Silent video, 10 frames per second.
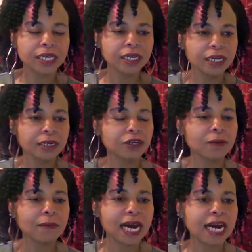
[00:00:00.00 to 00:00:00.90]
Get
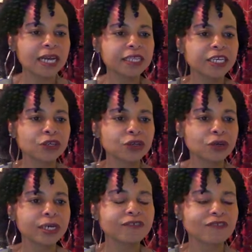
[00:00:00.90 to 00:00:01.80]
in your mind that
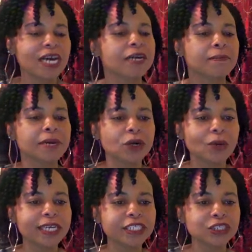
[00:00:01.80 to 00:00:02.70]
you're going to find a
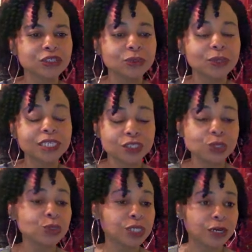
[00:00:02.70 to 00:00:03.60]
better way to do it
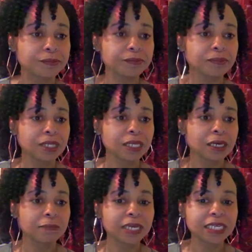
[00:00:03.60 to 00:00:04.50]
and do so
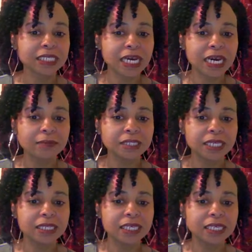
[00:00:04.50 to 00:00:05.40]
many
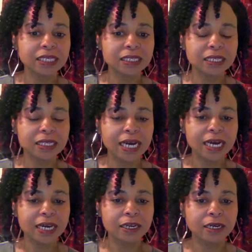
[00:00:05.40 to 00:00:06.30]
times at the end
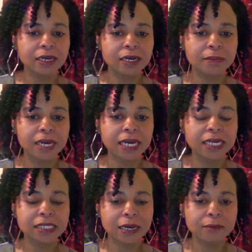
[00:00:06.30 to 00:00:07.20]
of the night,
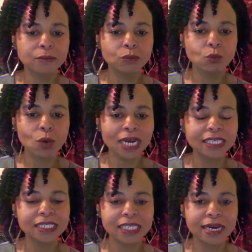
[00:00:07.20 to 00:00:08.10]
um, as I'm
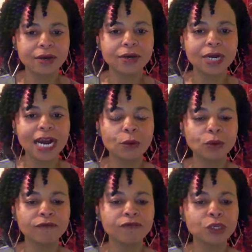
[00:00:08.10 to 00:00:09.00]
winding
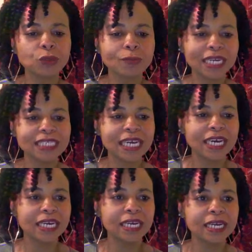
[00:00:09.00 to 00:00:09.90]
down, I review
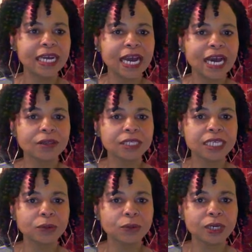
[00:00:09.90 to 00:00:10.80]
my day and
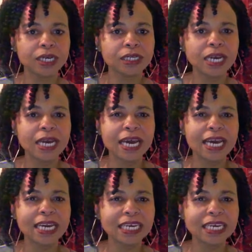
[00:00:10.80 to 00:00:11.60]
how the day went,